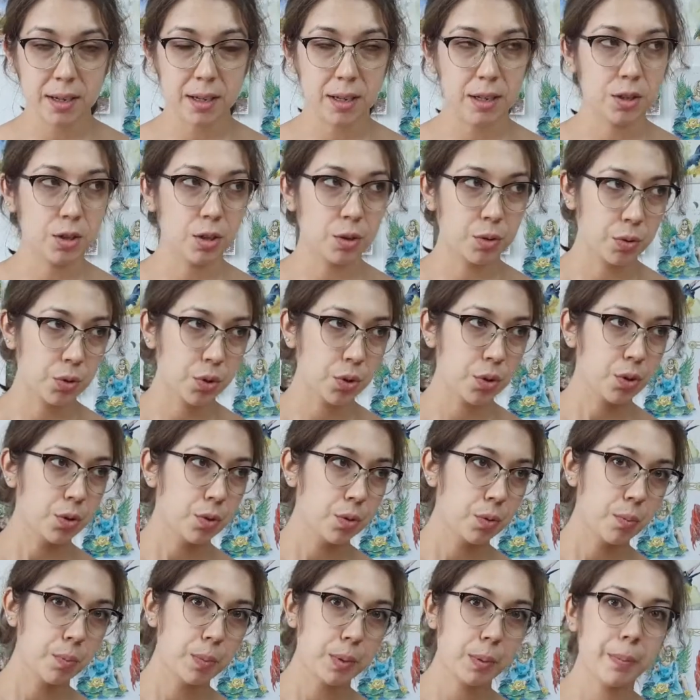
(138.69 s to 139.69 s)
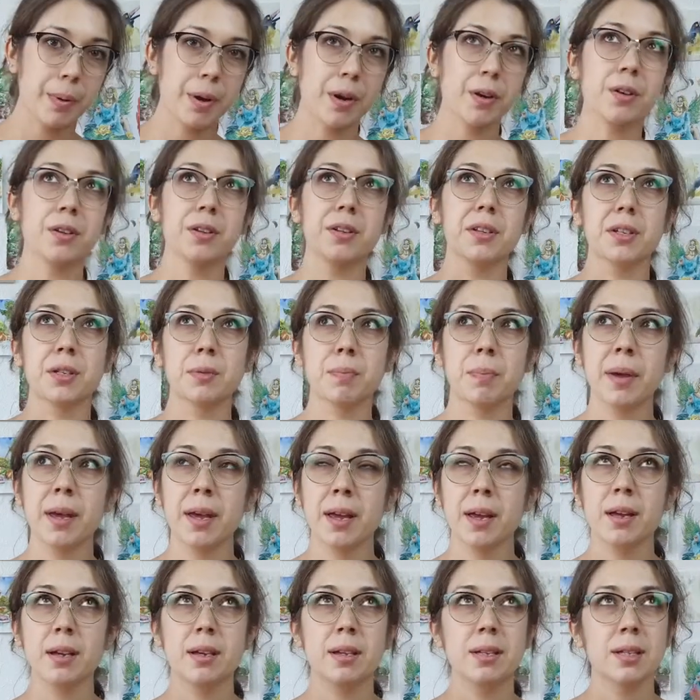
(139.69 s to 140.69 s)
it's also preparing the
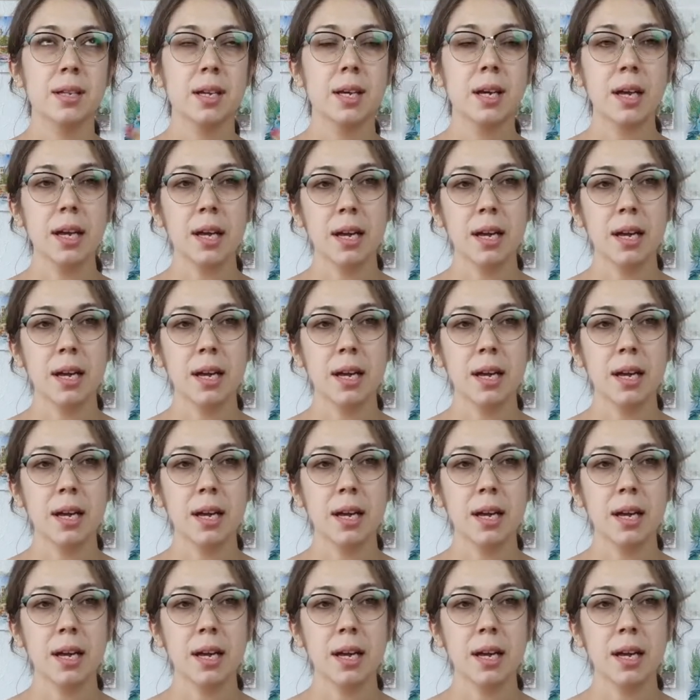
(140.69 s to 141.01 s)
space,